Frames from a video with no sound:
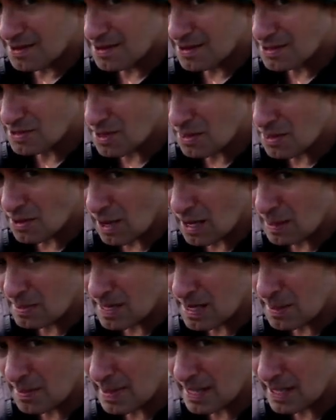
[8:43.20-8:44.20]
So I thought I'd
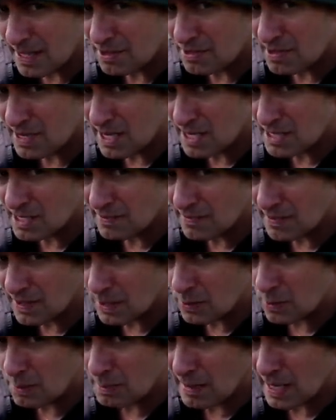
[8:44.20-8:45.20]
be a bit creative
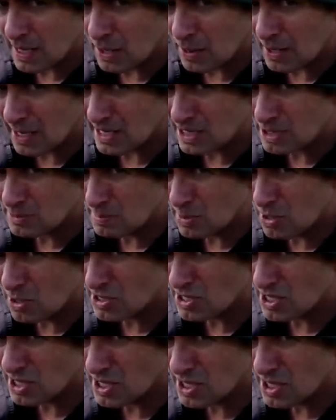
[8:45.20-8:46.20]
here with my long
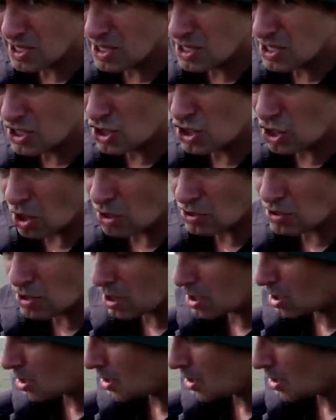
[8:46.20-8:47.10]
exposure shot.